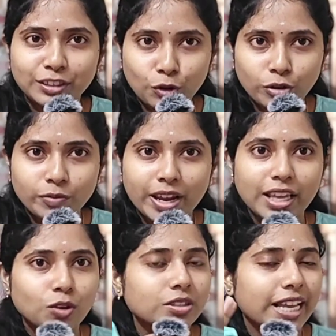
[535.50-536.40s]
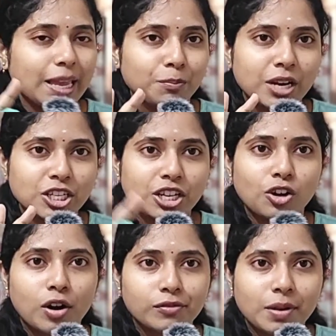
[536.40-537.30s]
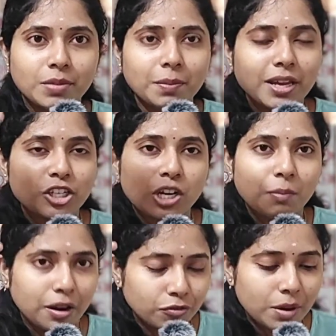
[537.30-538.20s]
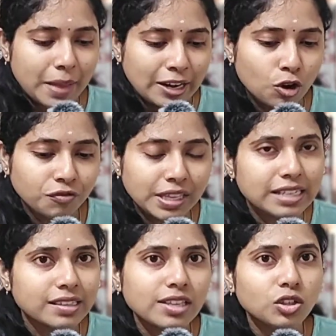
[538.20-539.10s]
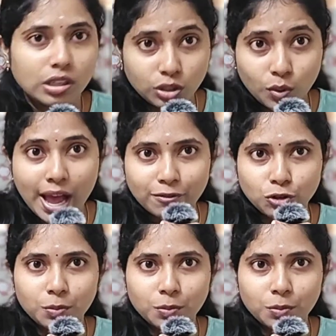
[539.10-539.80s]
don't worry, you'll take impression not from the patient but from any of these things. You have to